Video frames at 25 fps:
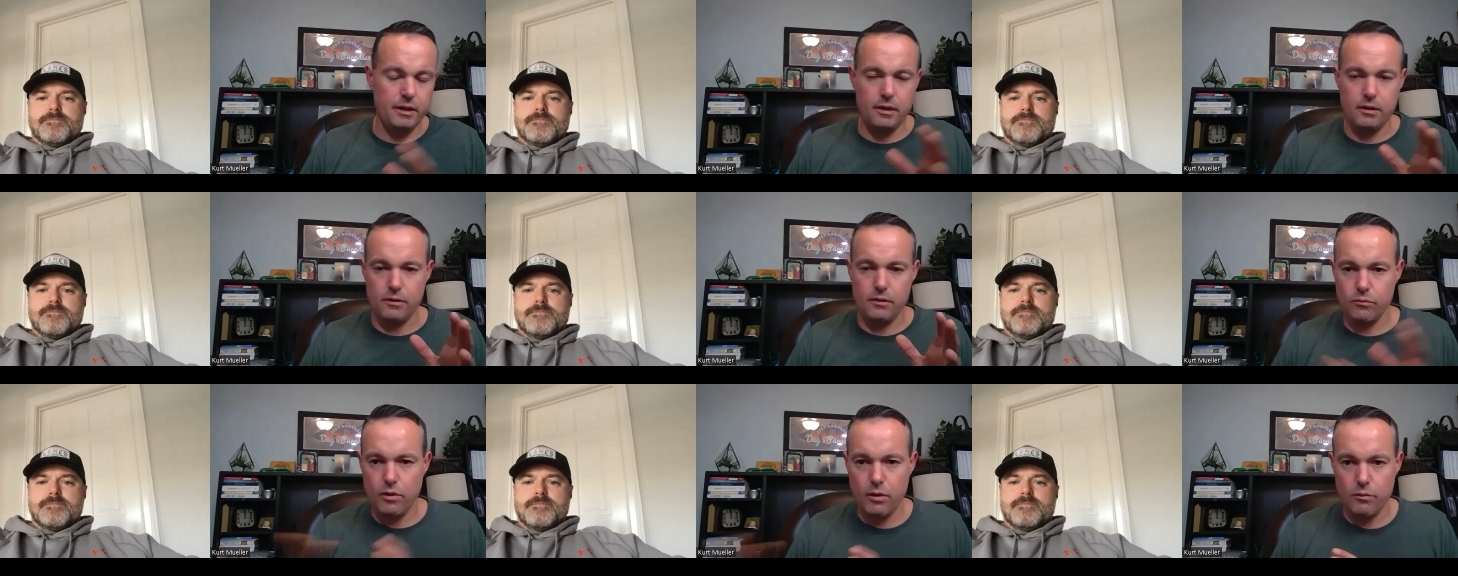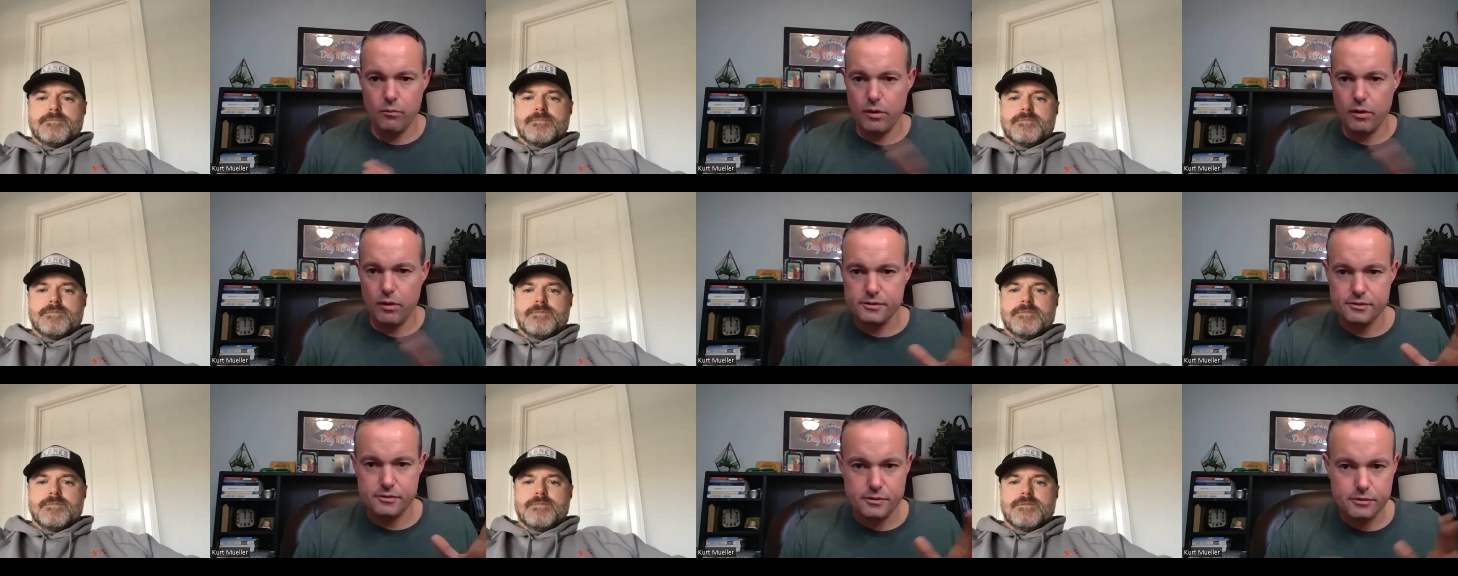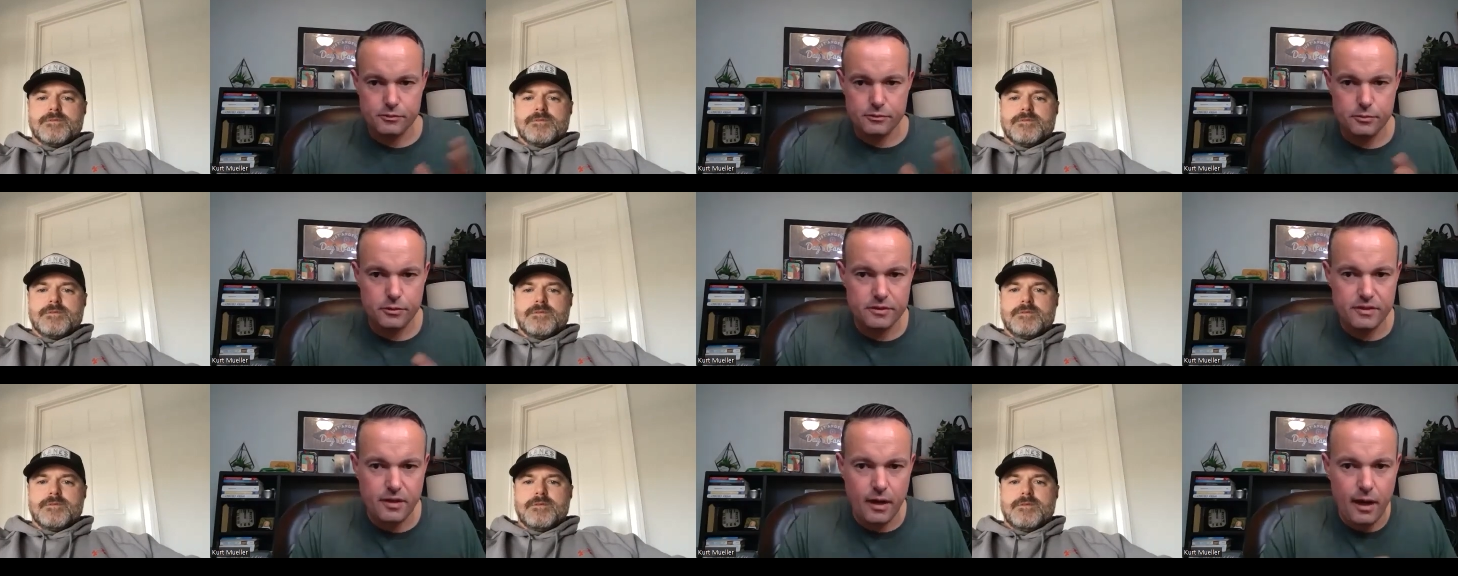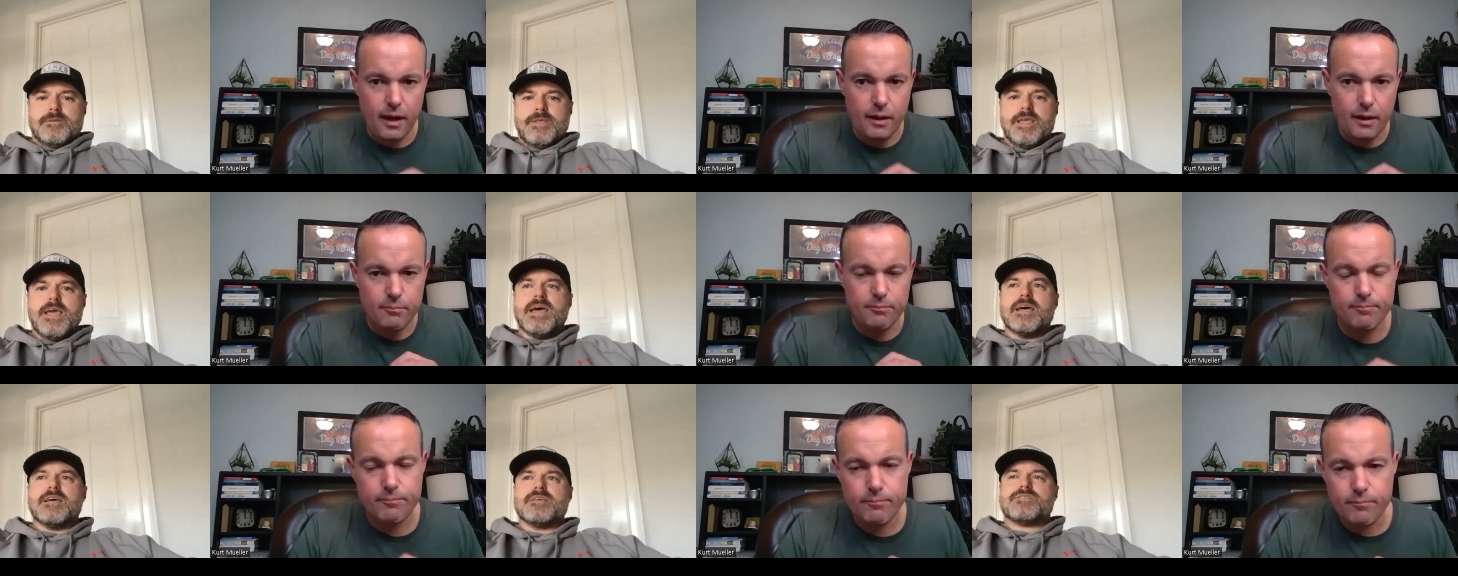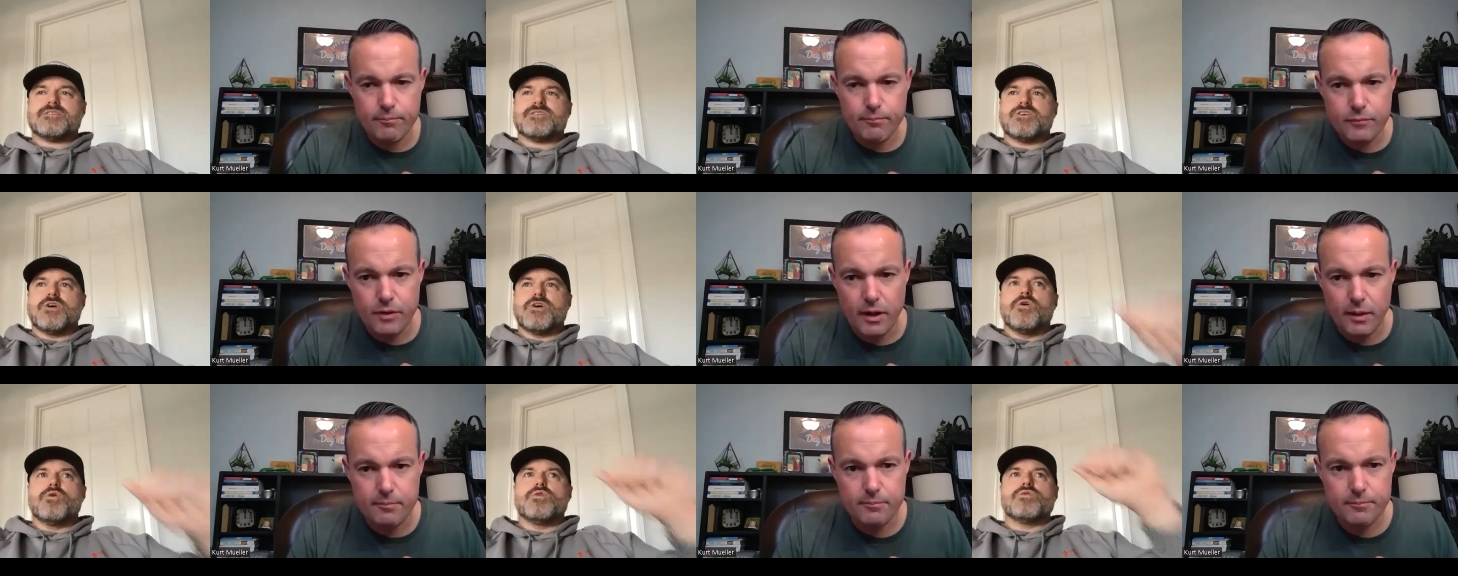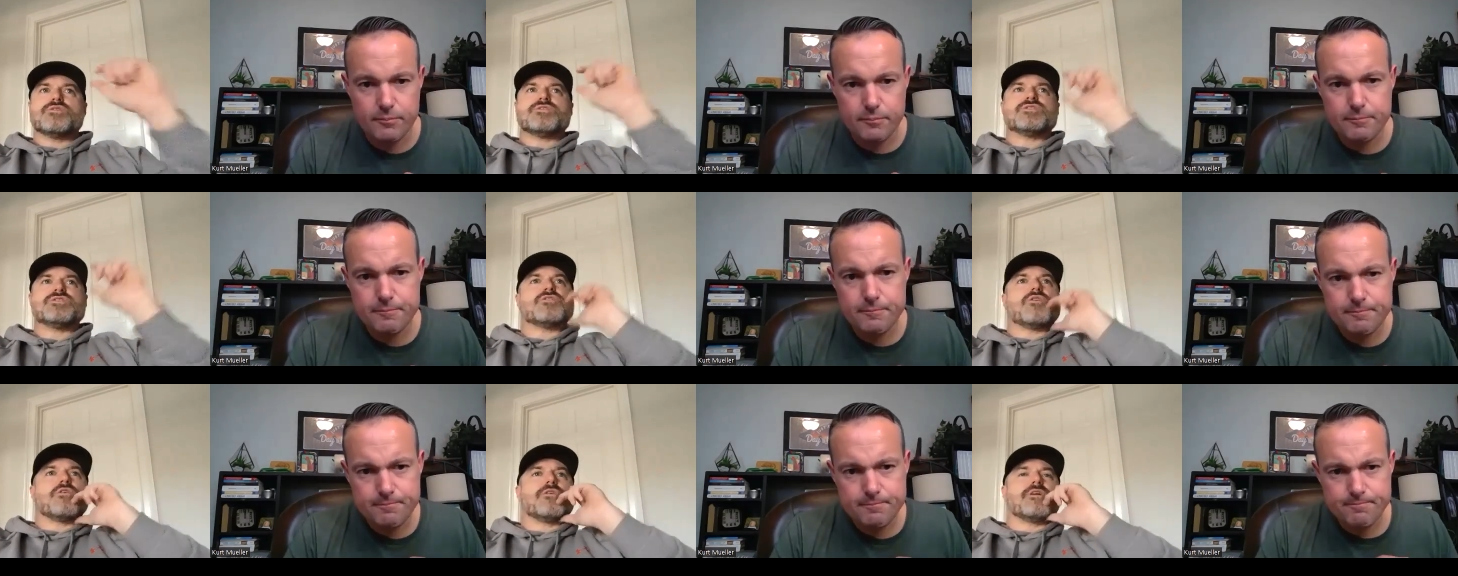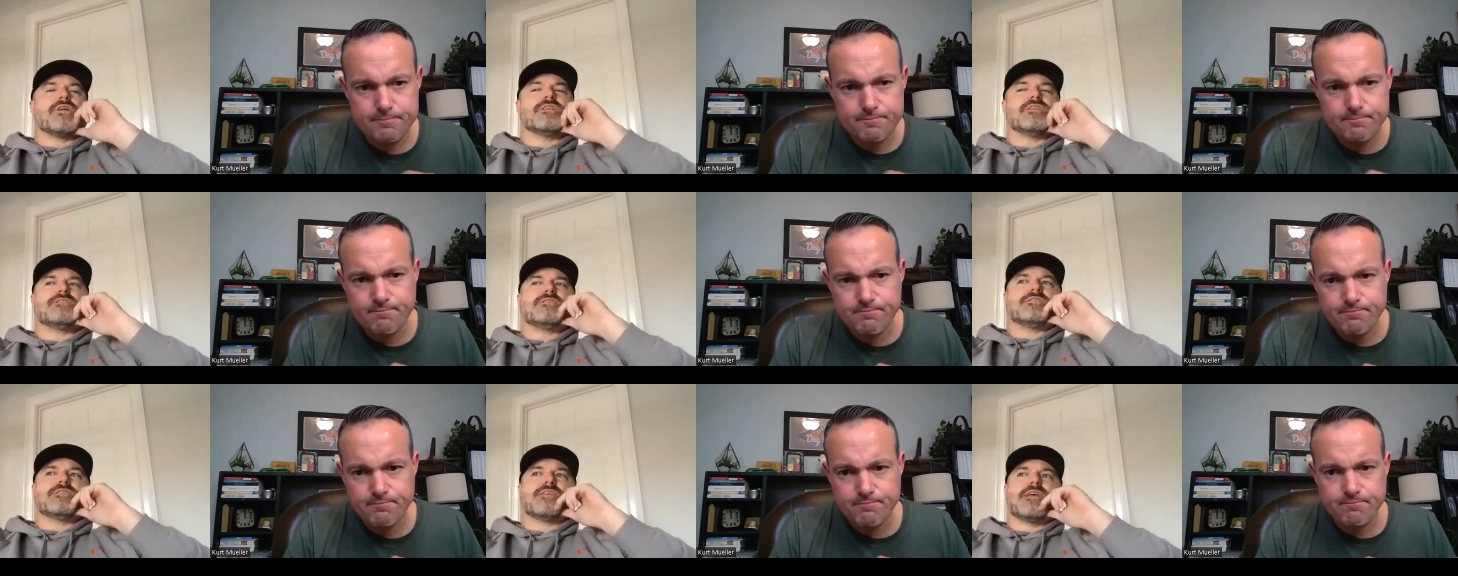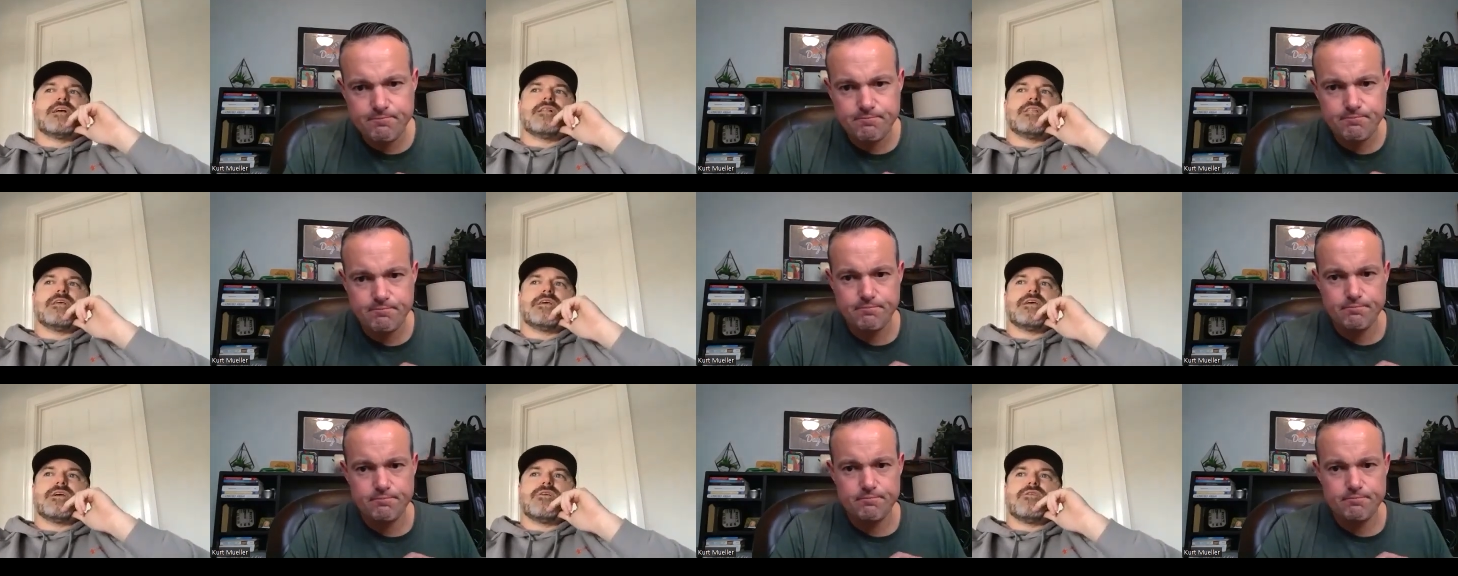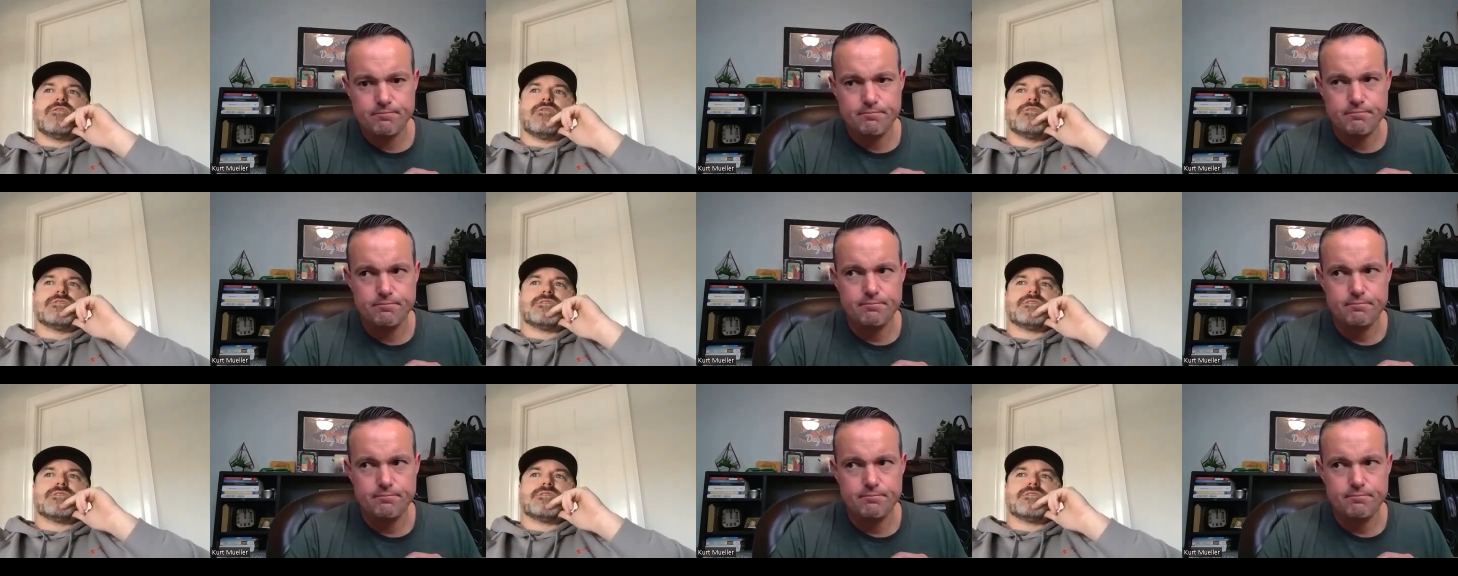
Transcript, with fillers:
Speaker 1: years? When was this? What
Speaker 2: time? Yeah, so it started selling on the